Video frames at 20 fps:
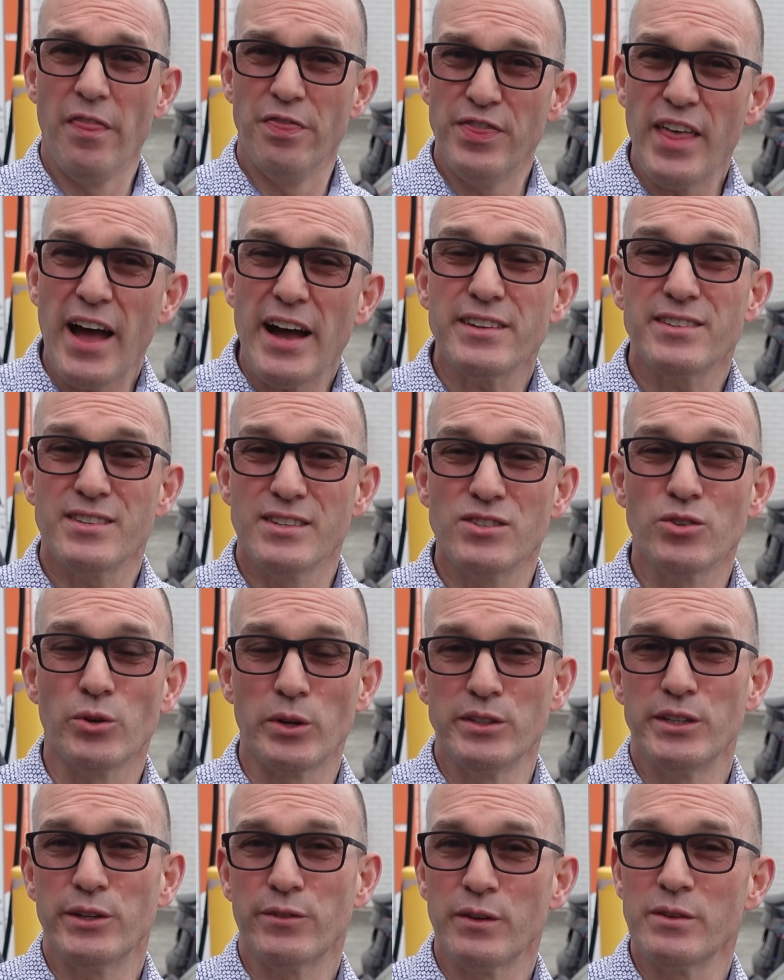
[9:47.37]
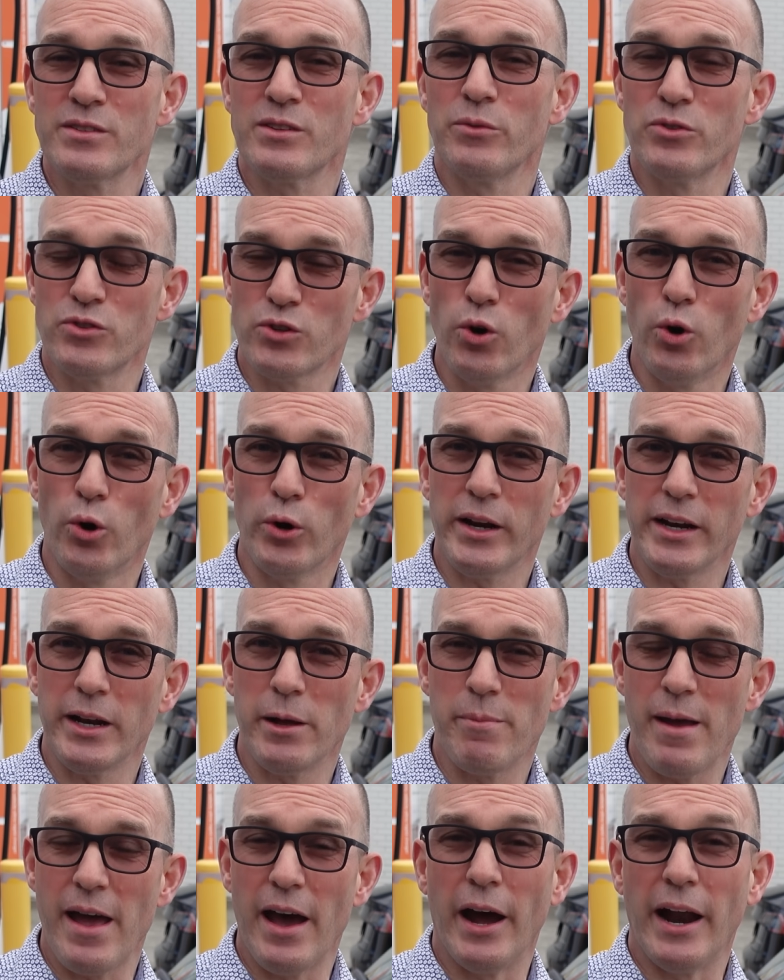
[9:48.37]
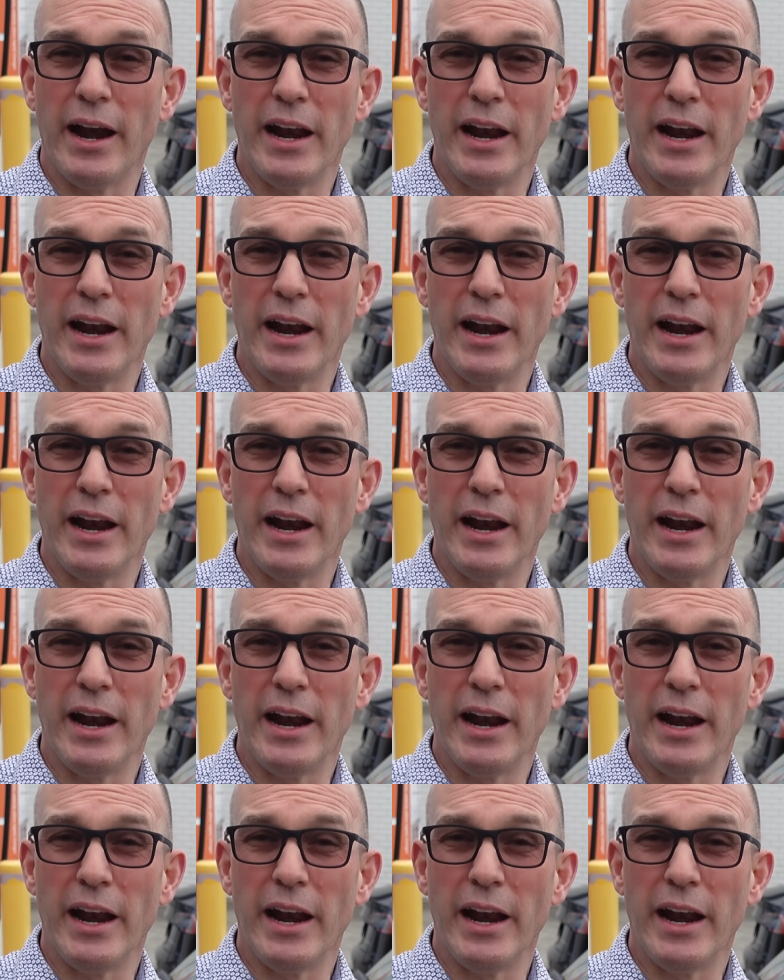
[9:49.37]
That's the sort of difference I'm talking about.